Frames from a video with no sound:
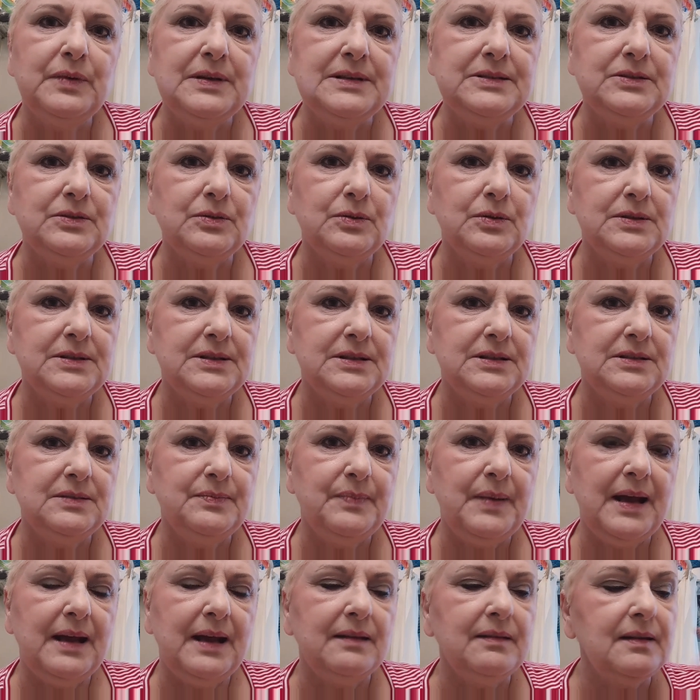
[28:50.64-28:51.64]
human
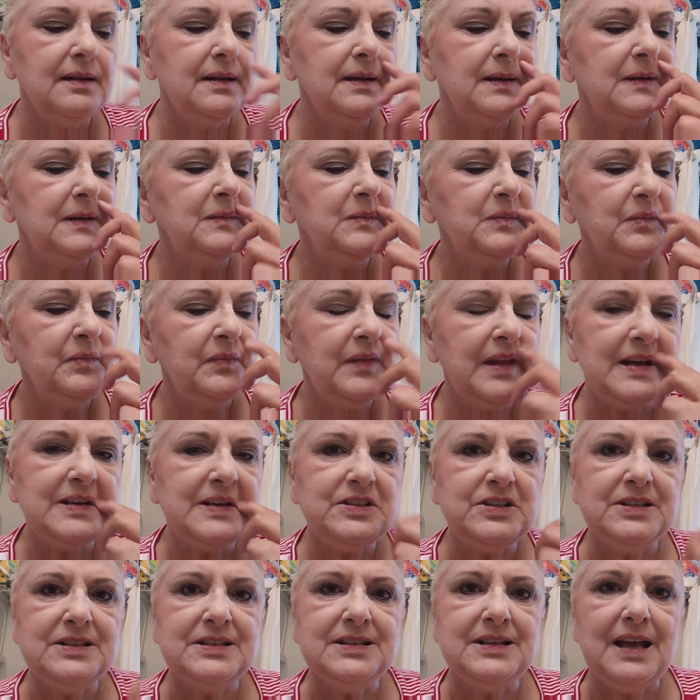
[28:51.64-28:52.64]
resources back then.
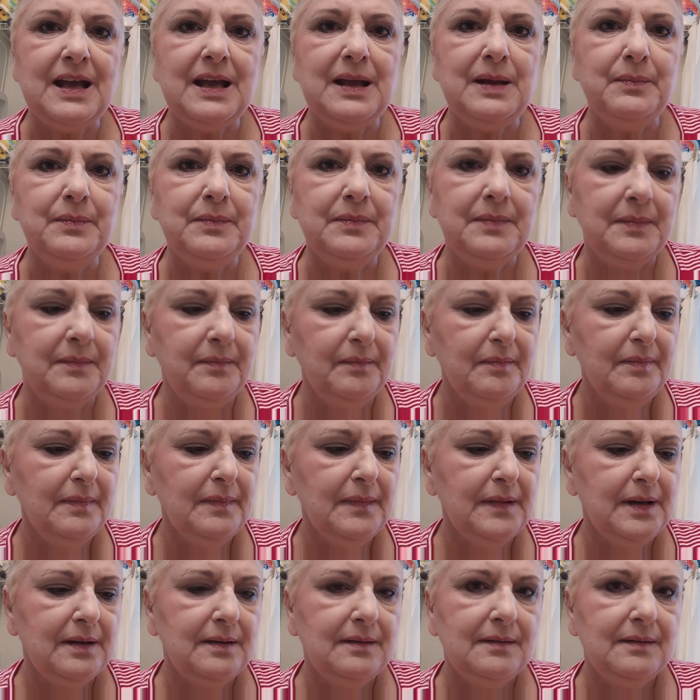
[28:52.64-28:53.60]
That just came